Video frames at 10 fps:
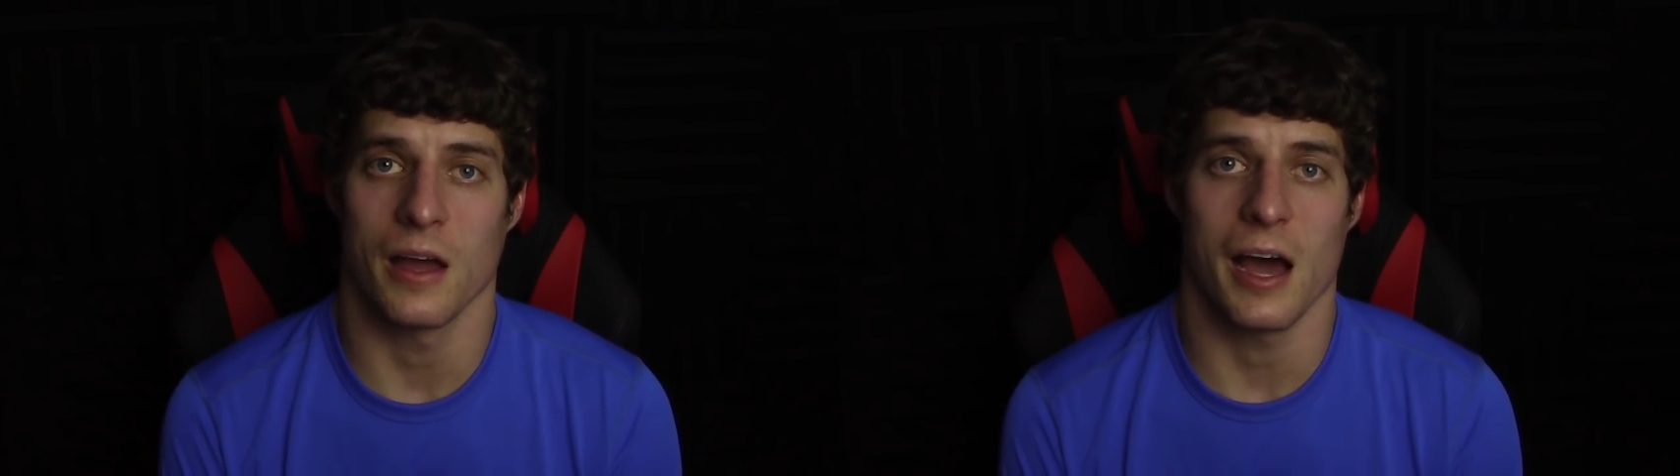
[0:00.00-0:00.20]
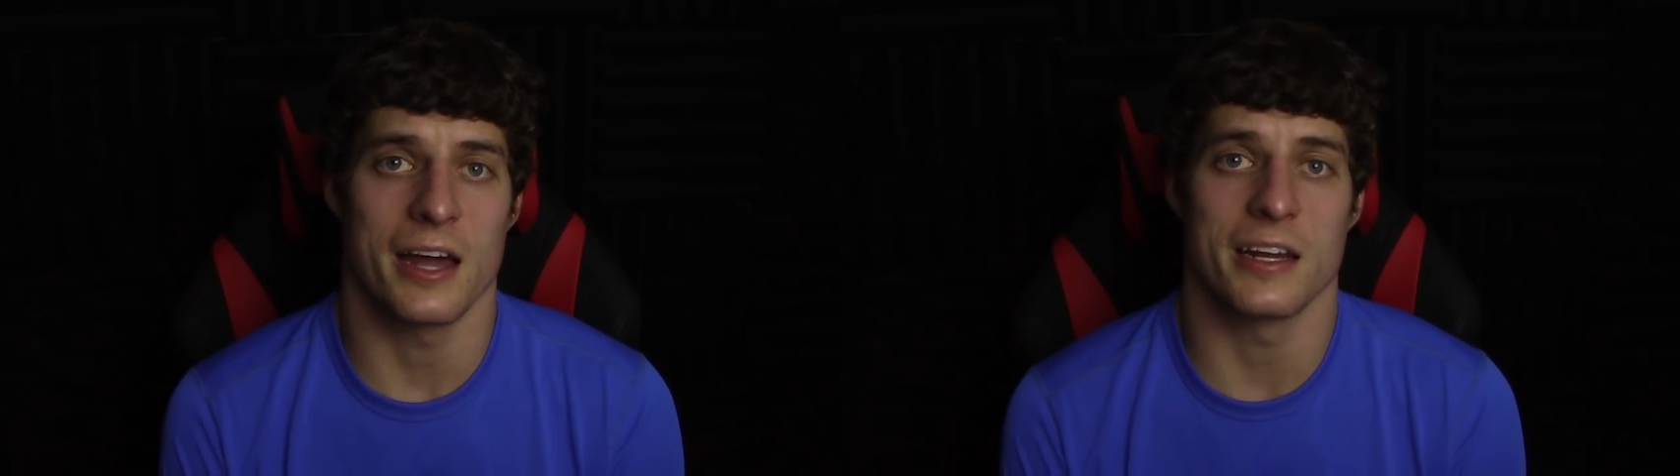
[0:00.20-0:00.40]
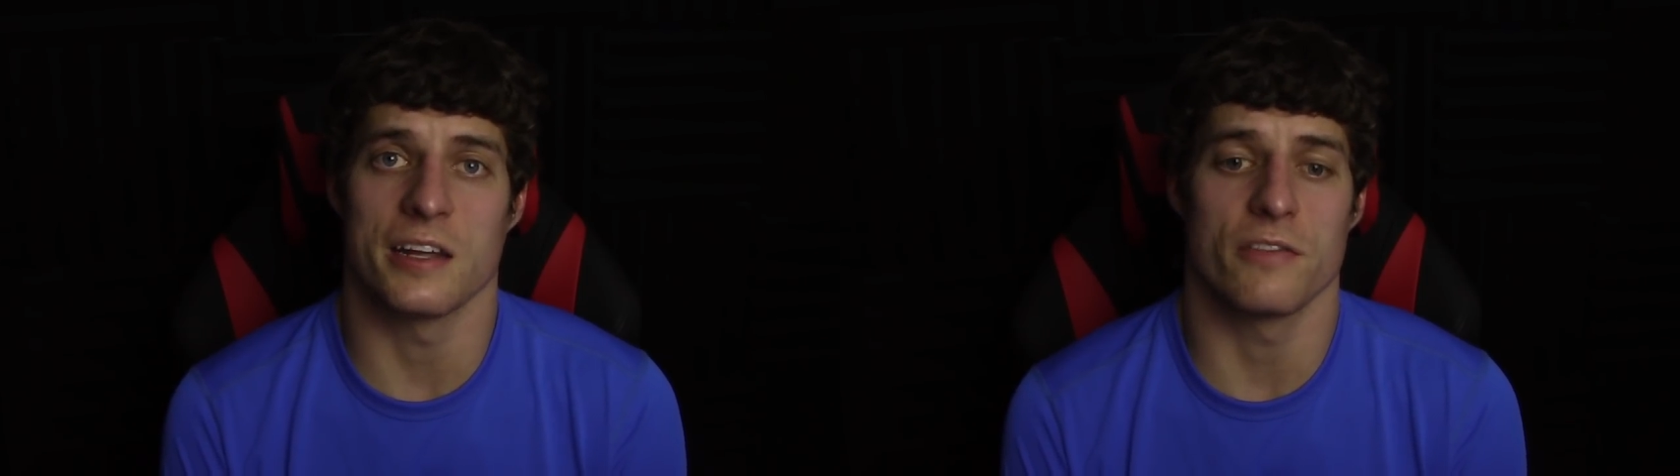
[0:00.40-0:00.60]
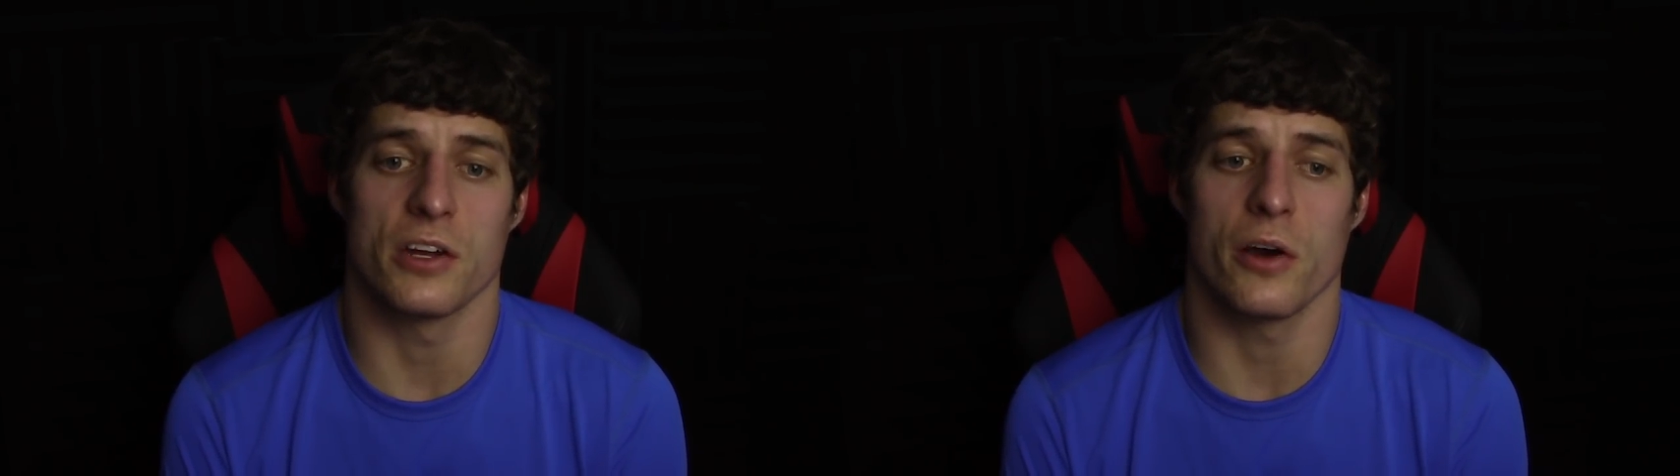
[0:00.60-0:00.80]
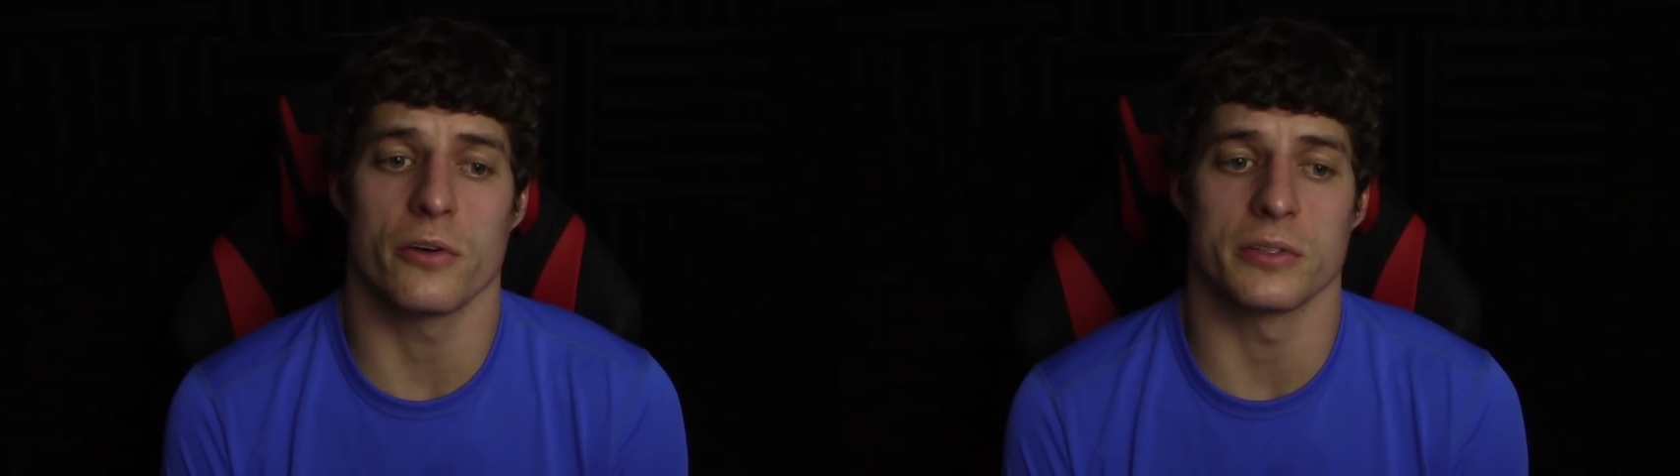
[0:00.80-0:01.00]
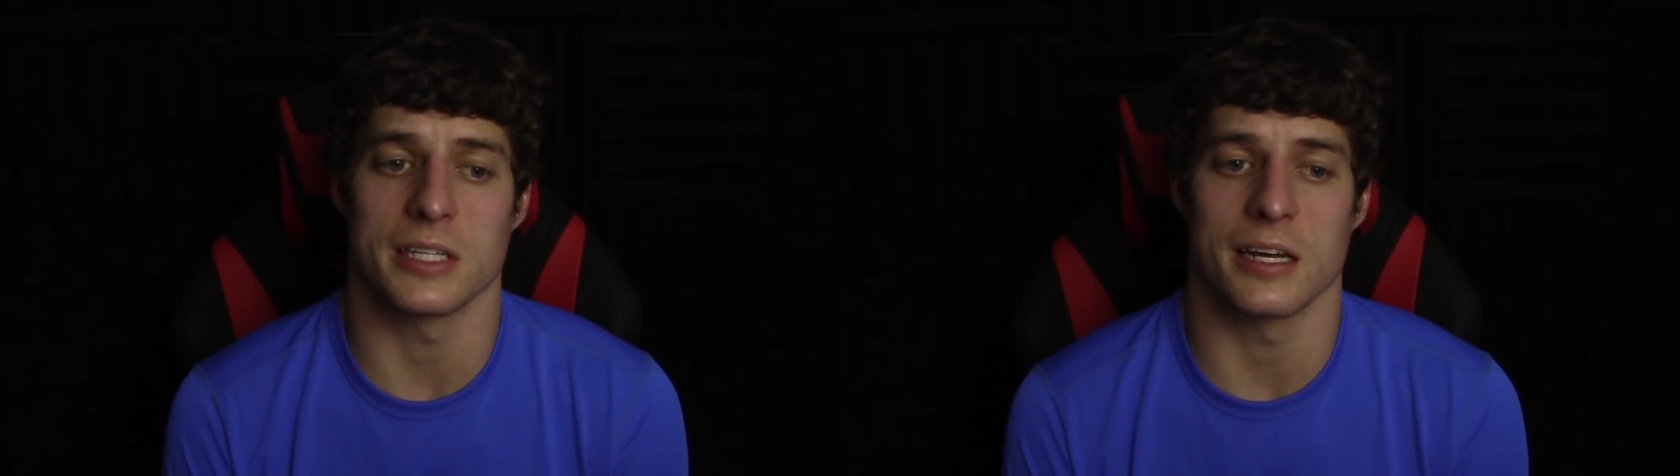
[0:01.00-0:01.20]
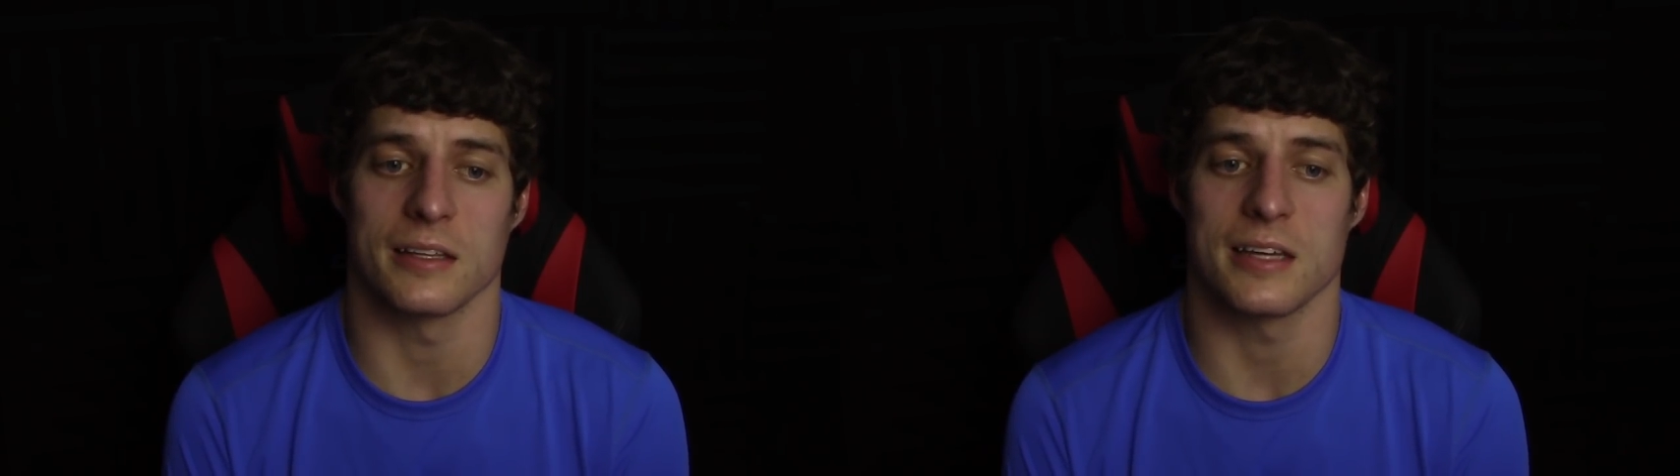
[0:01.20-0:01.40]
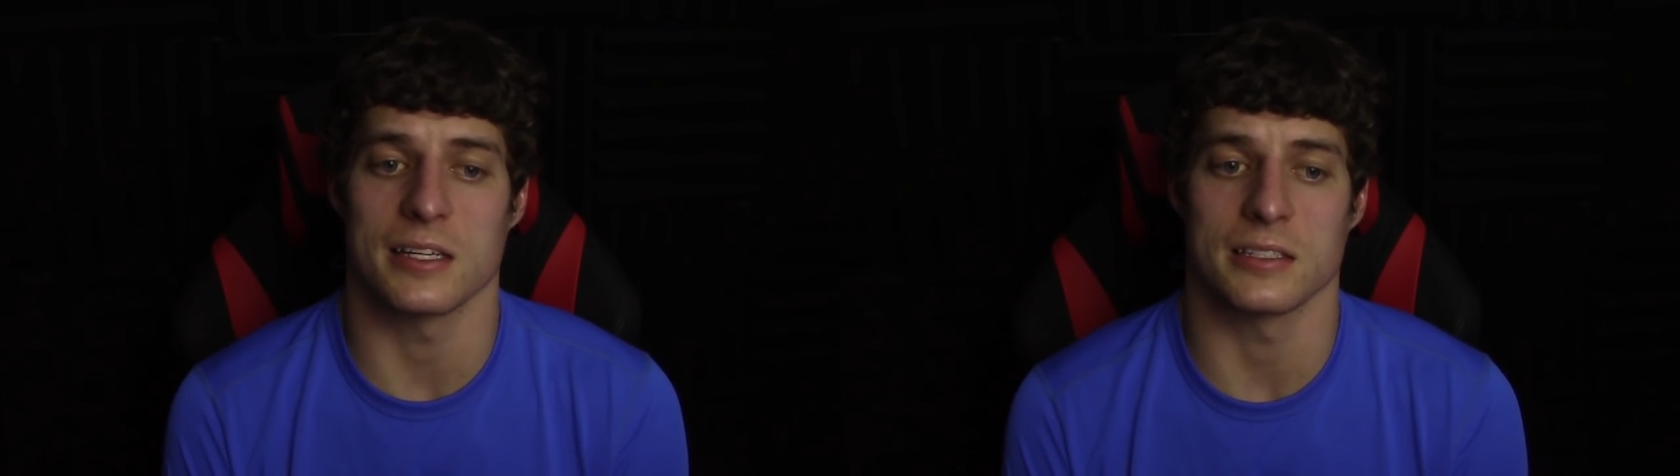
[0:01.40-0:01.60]
I didn't even know he was getting
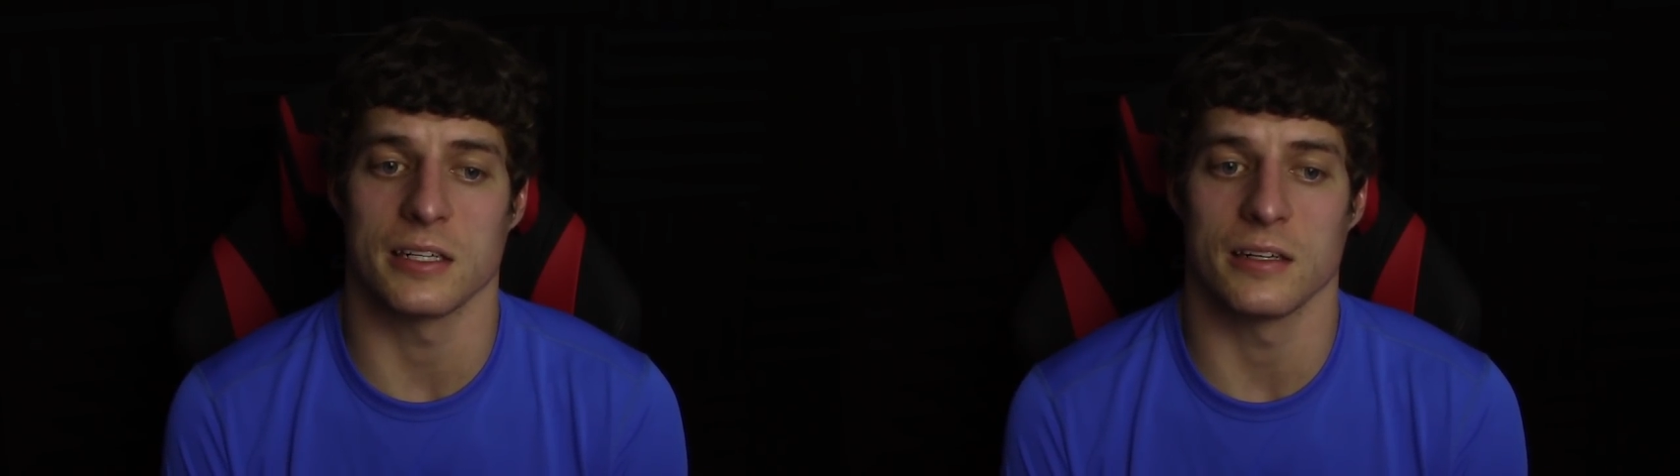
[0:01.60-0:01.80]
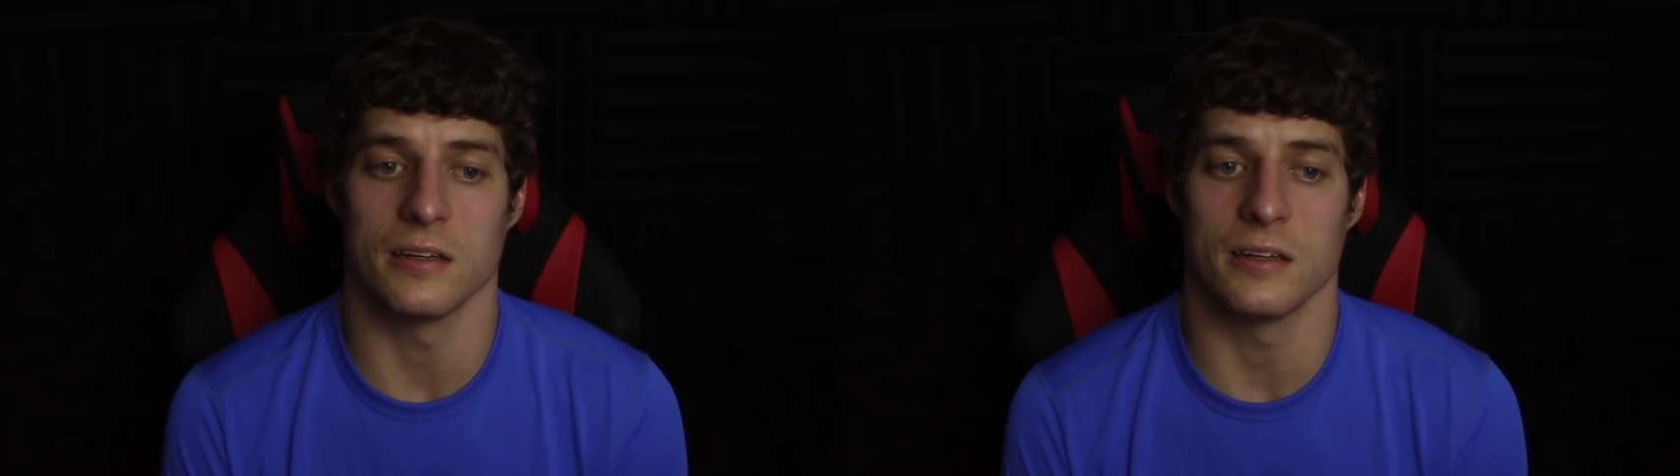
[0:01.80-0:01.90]
tested.